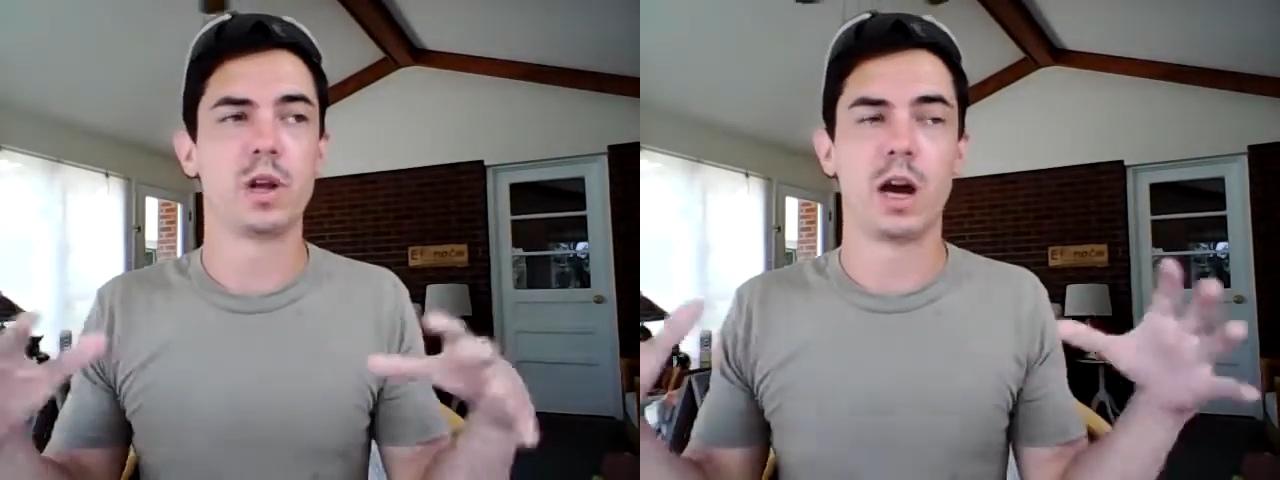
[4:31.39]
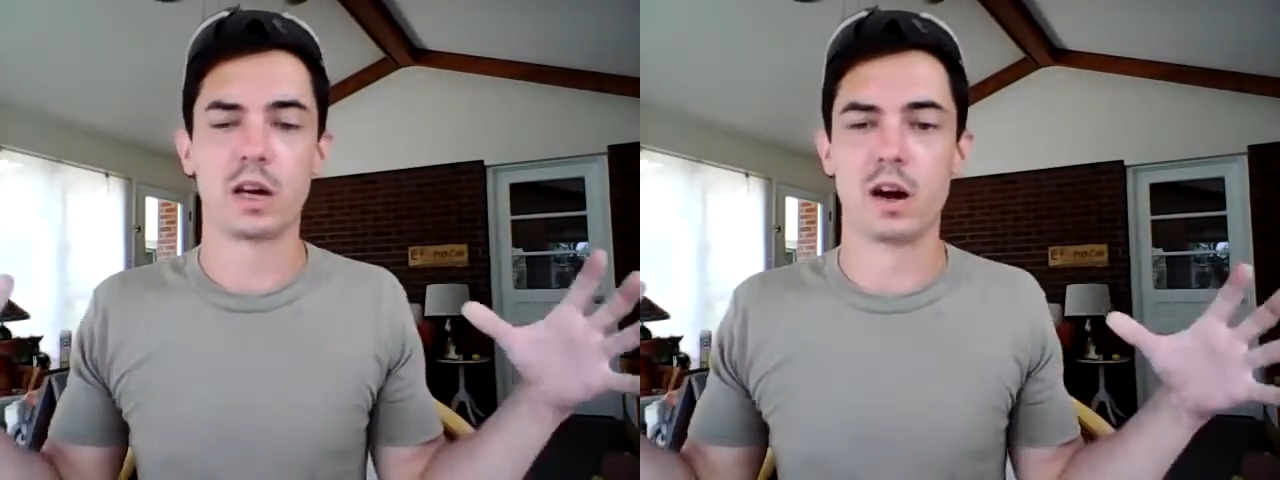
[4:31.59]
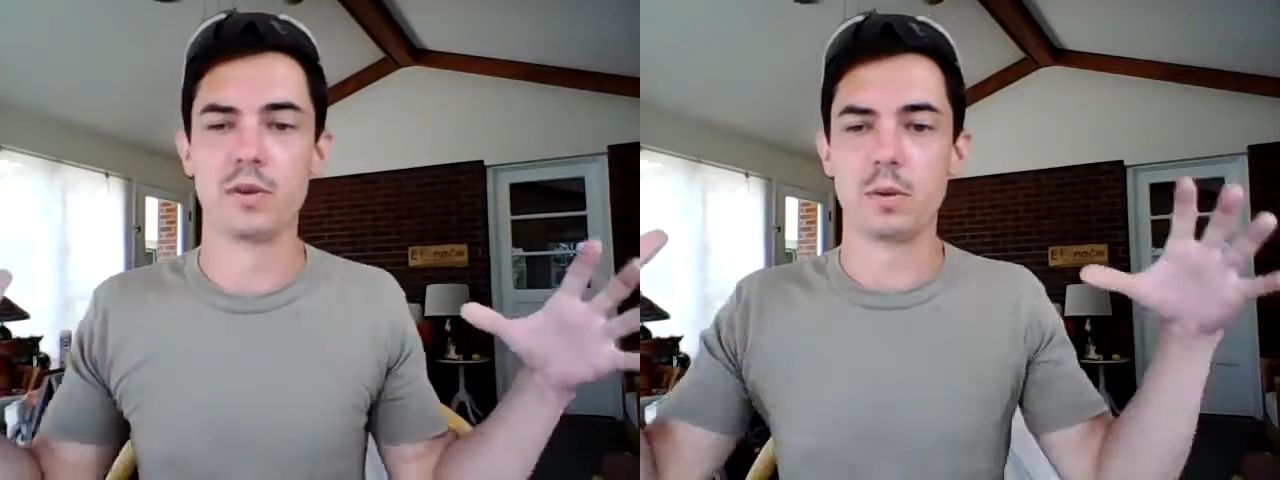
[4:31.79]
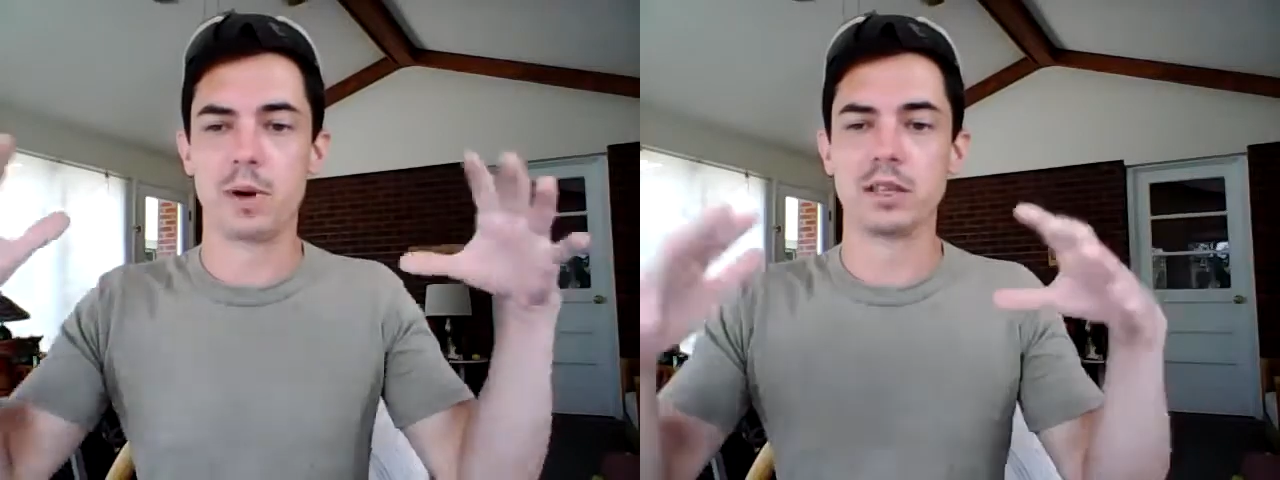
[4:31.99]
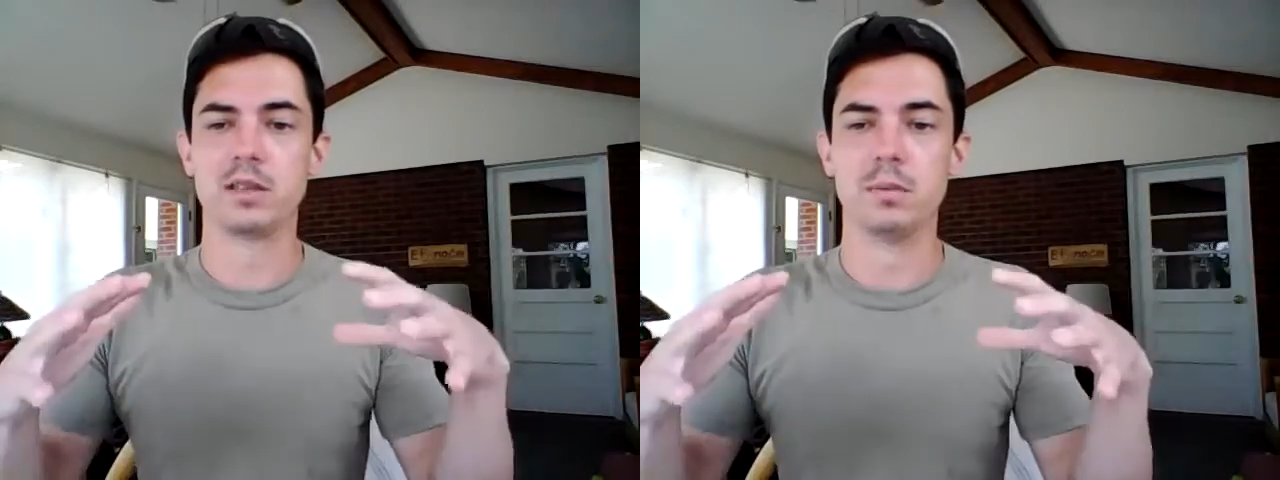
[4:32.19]
I cover the
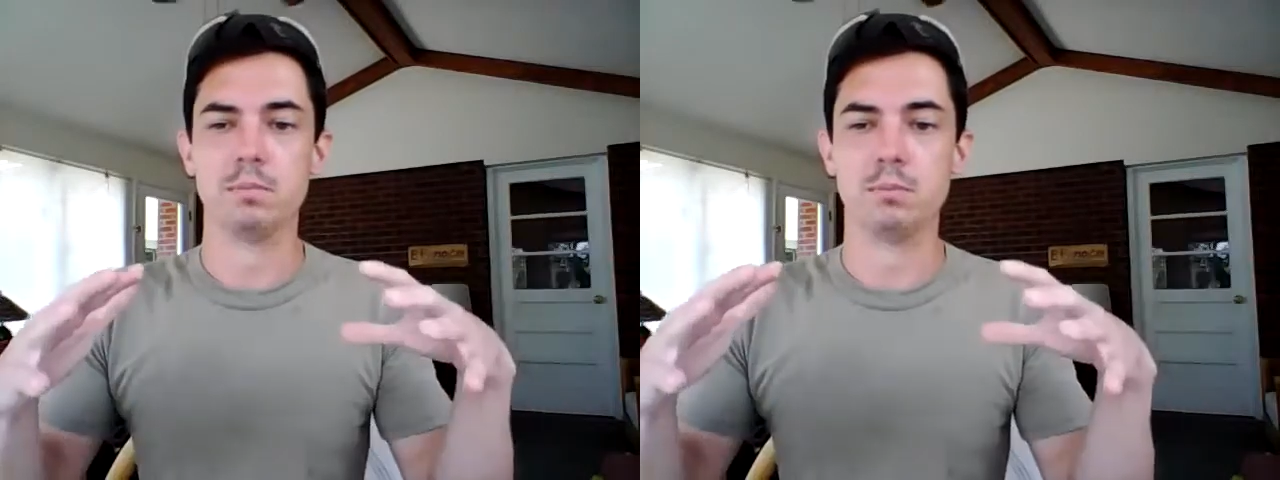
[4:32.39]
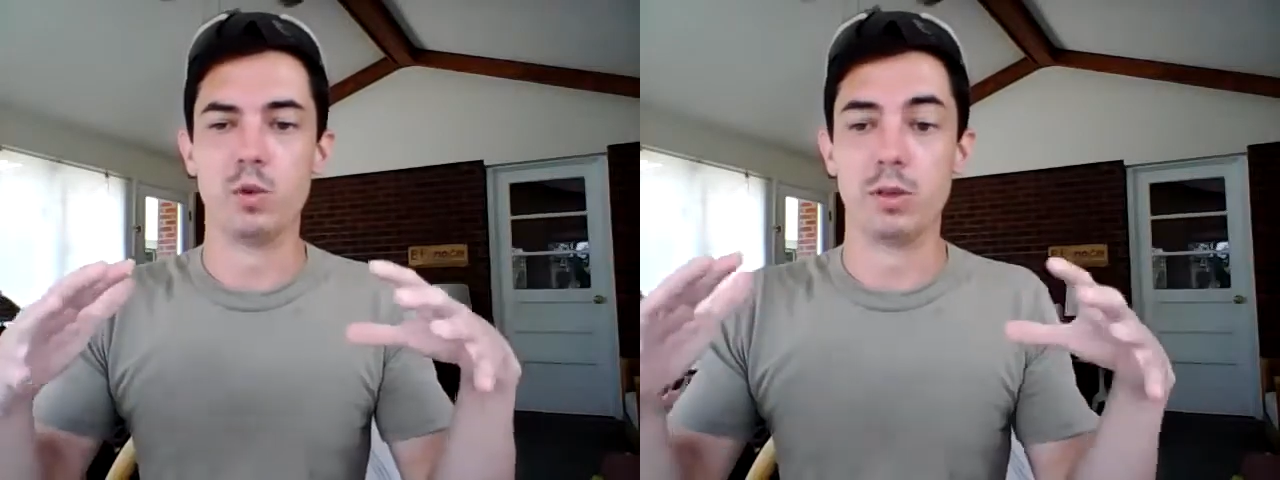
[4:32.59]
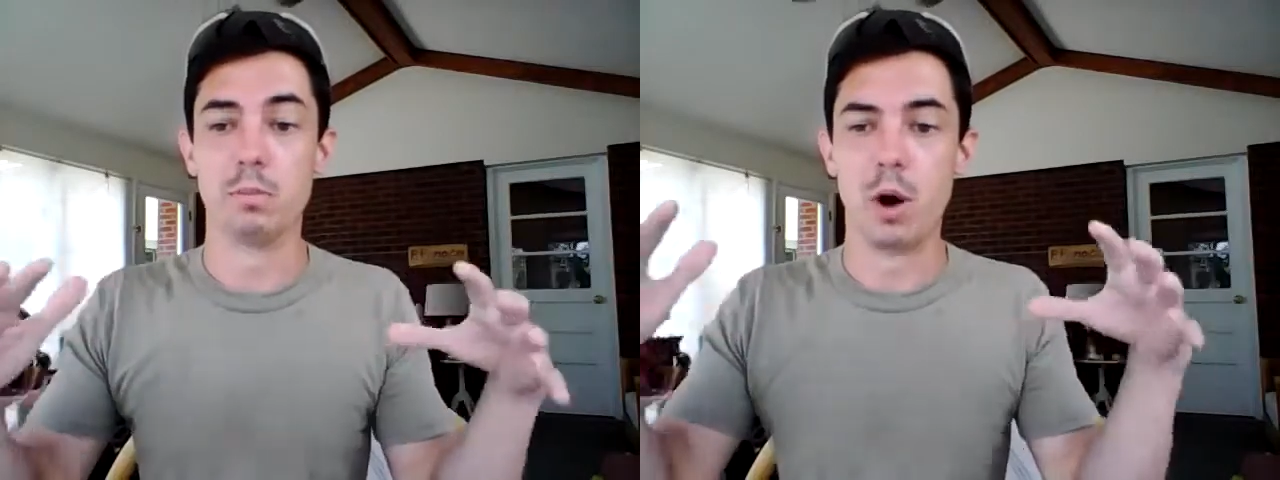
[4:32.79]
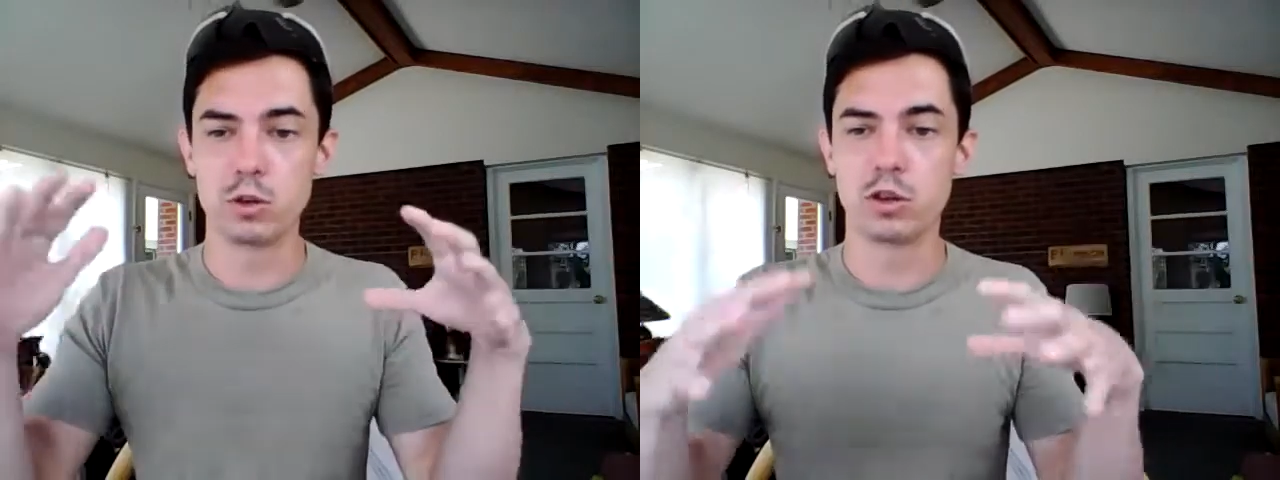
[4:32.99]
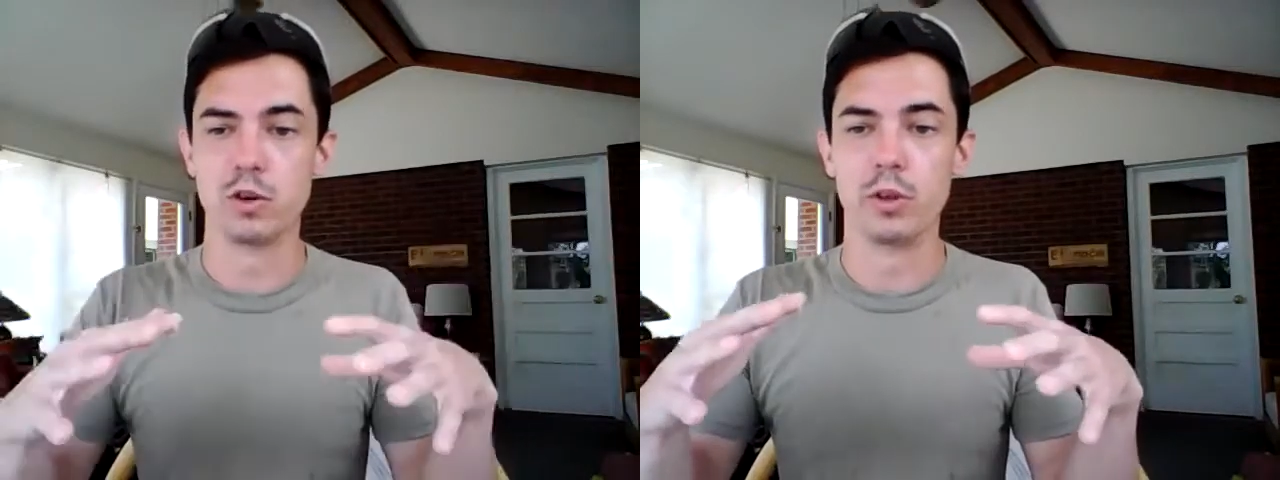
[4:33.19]
pots in with
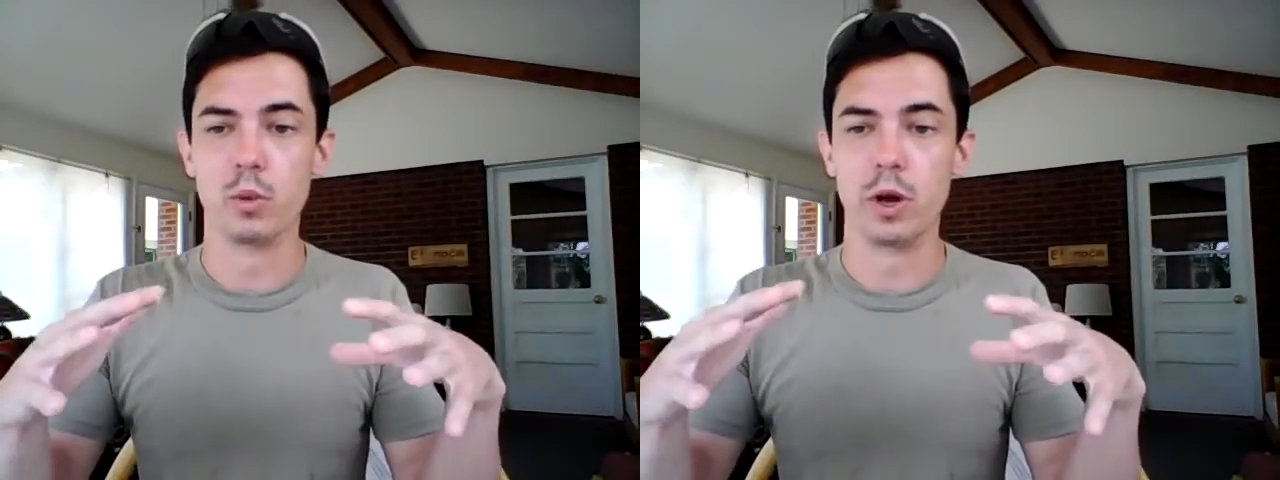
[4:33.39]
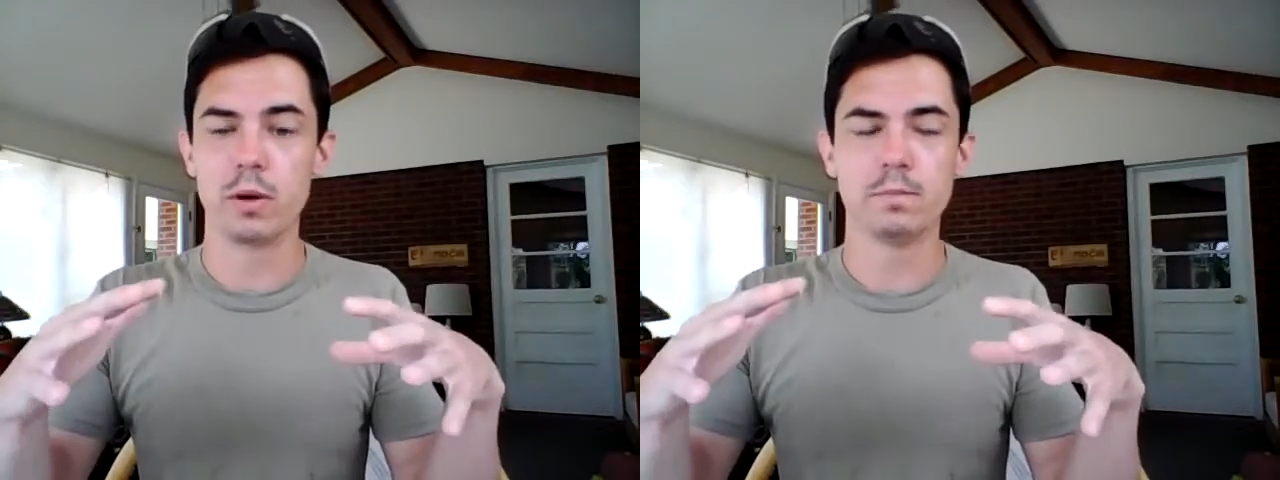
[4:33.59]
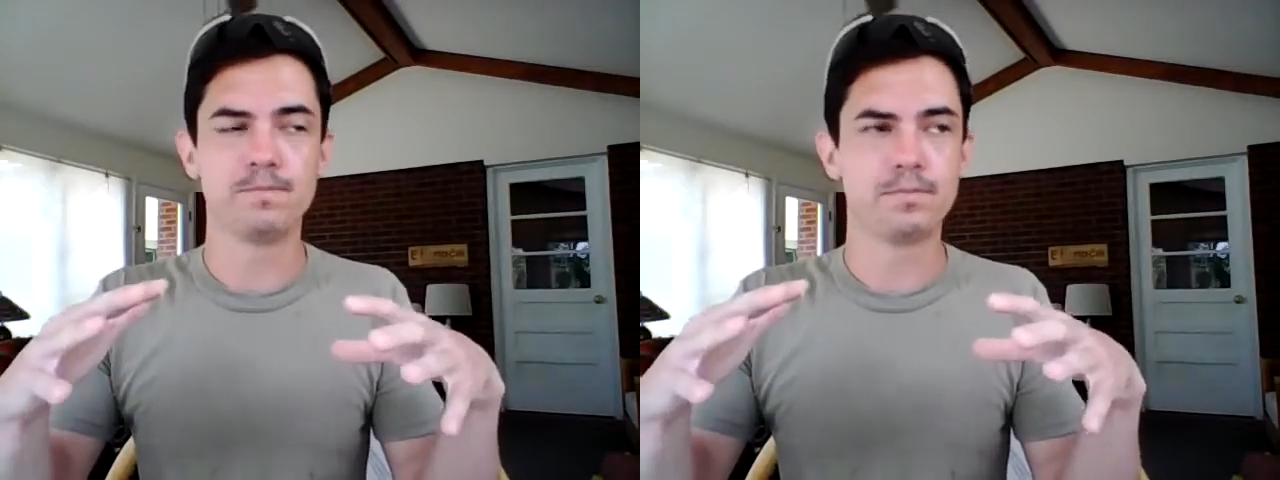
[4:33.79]
mulch over the winter.